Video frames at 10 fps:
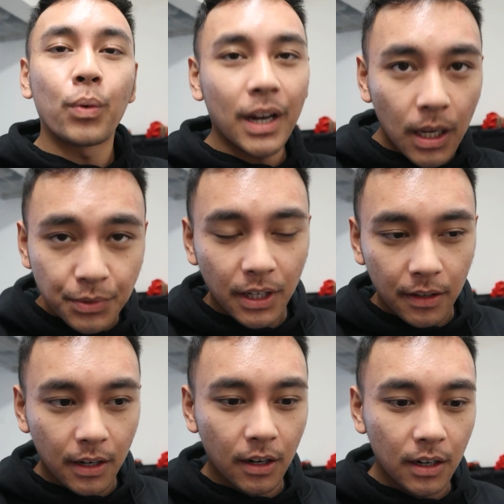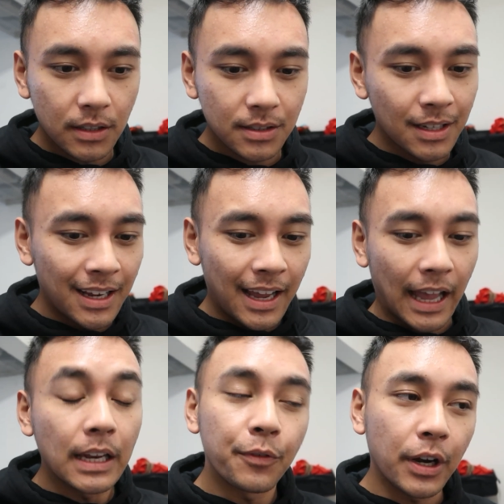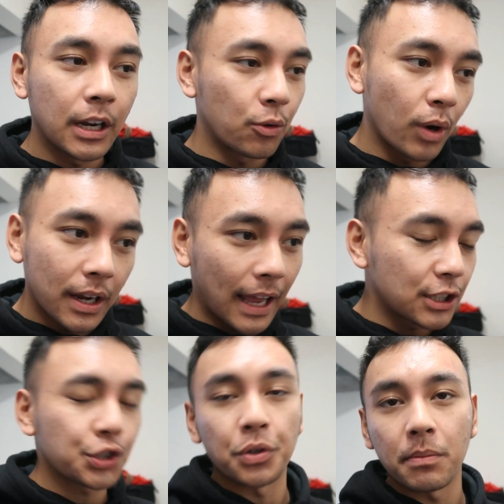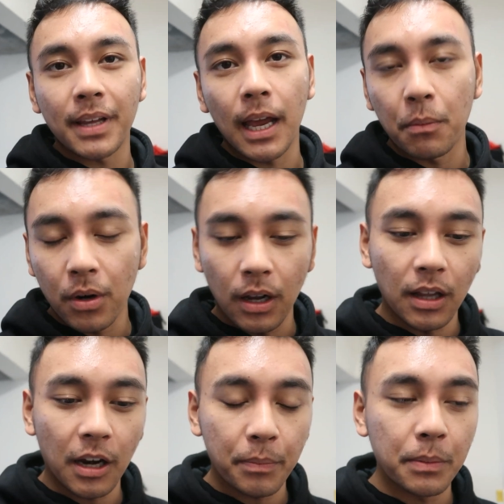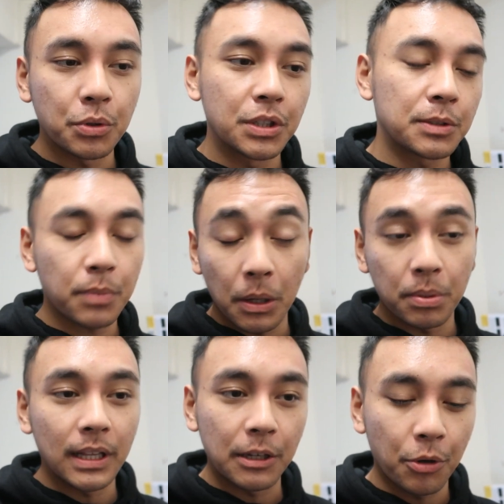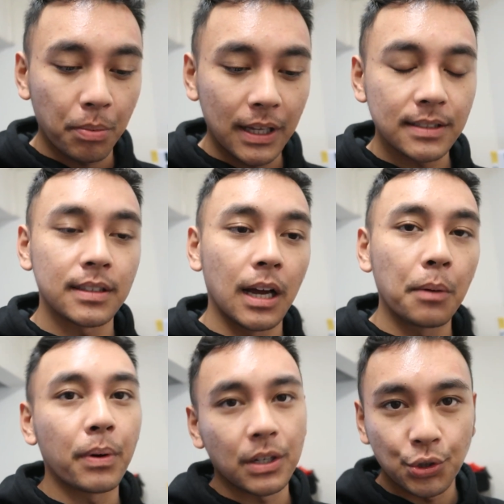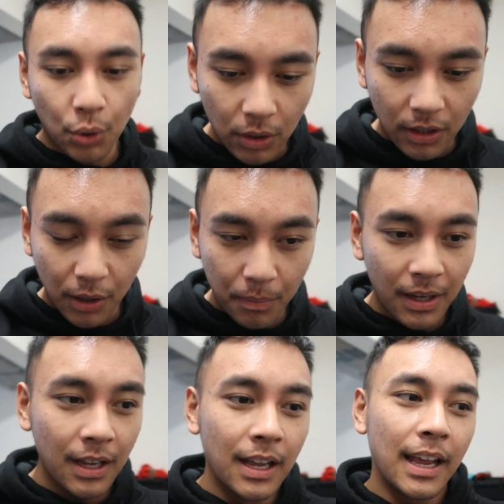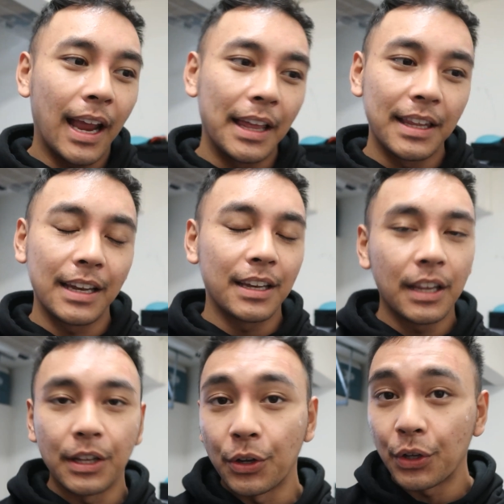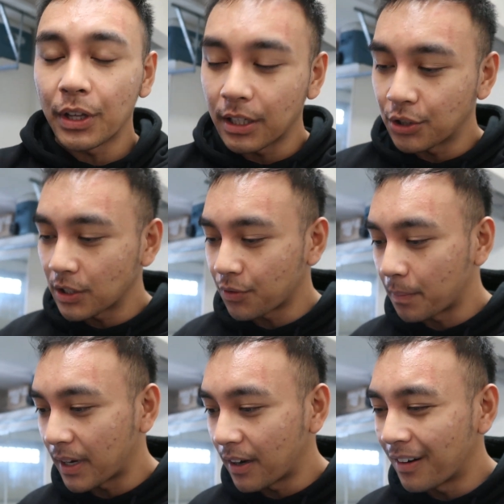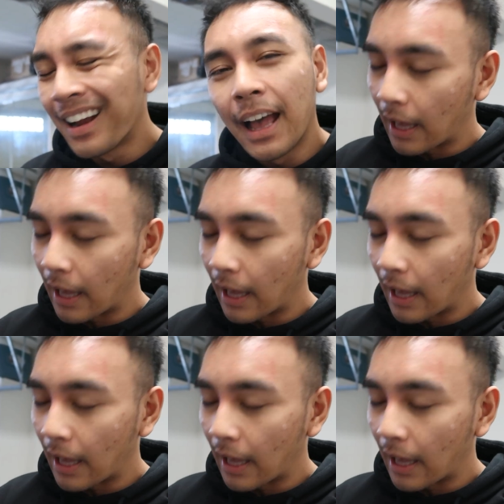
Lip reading: When it comes to other cars, and if you're gonna run extreme camber, a lot of people just completely replace the upper control arm, and then you can adjust from there.